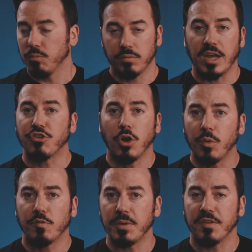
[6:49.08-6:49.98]
that should
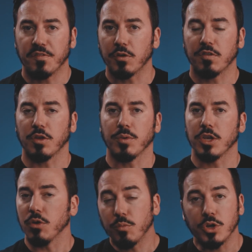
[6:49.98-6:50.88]
always be the first thing we
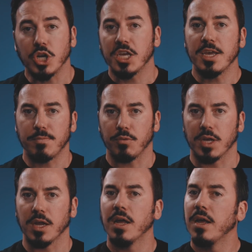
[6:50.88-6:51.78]
do, and we should keep doing
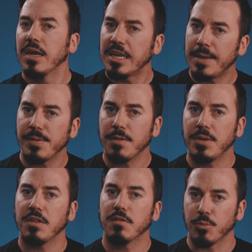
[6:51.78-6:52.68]
it. Keeping the
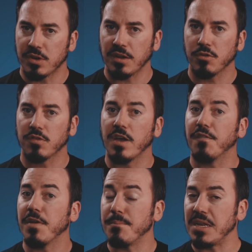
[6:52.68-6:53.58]
means to protect
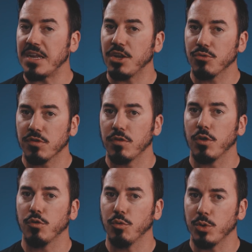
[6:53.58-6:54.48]
yourself and be dangerous to
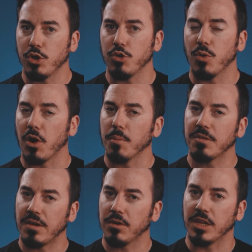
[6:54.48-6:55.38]
those who would do you harm
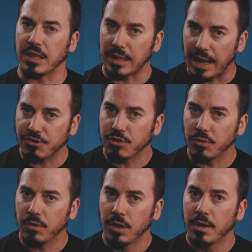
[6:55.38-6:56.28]
is not only
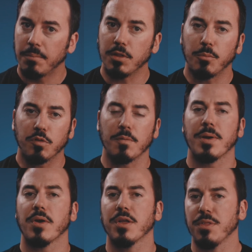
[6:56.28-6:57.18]
logical, but the most
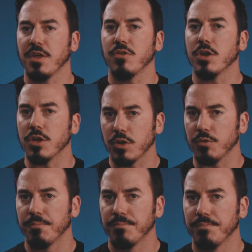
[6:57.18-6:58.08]
American thing you can
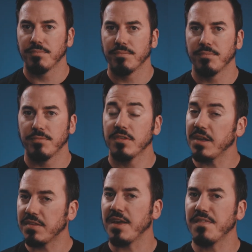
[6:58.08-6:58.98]
do. Stay
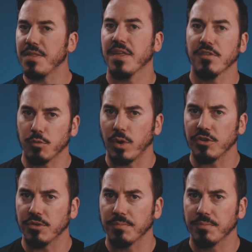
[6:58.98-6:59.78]
safe, and thanks for watching.